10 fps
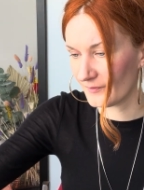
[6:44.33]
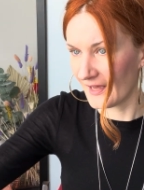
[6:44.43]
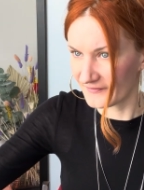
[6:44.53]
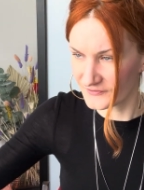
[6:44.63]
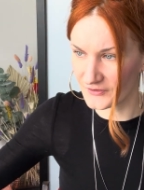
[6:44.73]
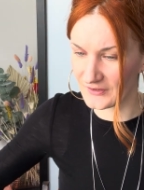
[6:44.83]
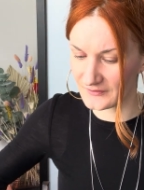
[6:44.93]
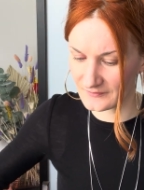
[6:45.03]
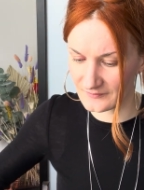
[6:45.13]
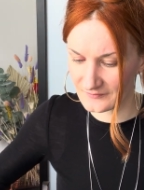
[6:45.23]
after
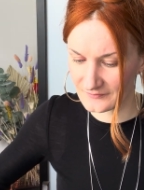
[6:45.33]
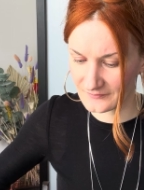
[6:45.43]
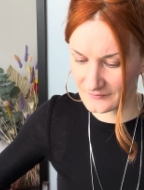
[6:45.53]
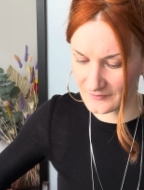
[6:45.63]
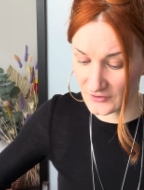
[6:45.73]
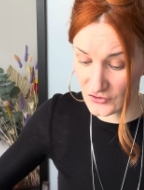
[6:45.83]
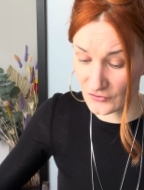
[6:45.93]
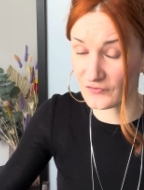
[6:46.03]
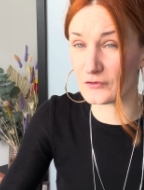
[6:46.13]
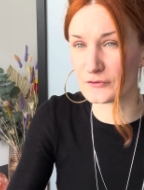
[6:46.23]
I'd
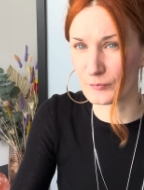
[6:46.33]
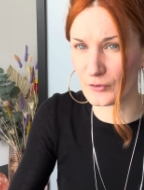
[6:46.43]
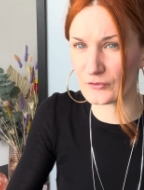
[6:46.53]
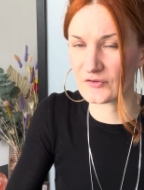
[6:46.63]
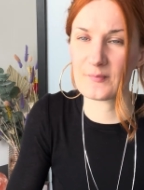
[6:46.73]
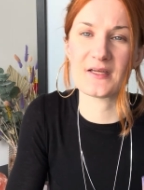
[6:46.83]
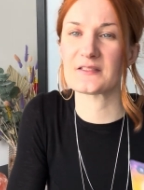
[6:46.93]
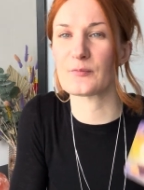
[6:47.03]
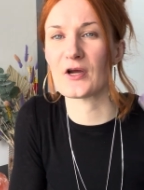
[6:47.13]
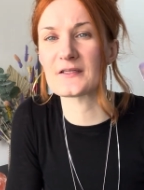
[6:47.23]
shuffled and pulled the main
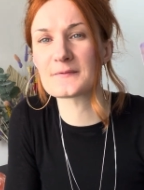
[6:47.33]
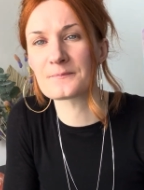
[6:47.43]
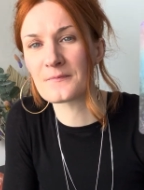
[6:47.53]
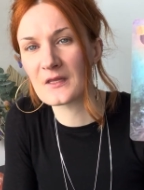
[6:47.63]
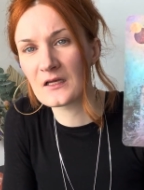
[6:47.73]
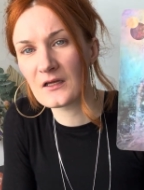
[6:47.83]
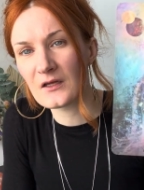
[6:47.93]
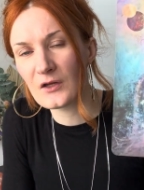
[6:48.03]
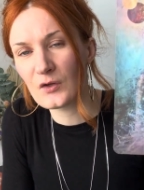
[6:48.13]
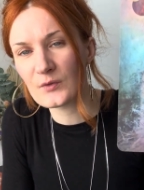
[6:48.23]
spread,
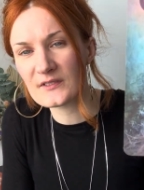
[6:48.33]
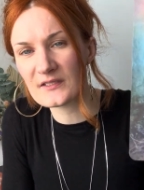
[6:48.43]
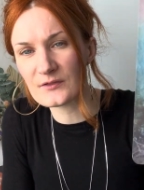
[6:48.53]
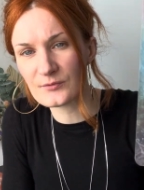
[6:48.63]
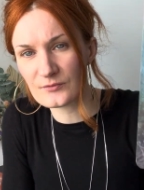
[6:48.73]
was this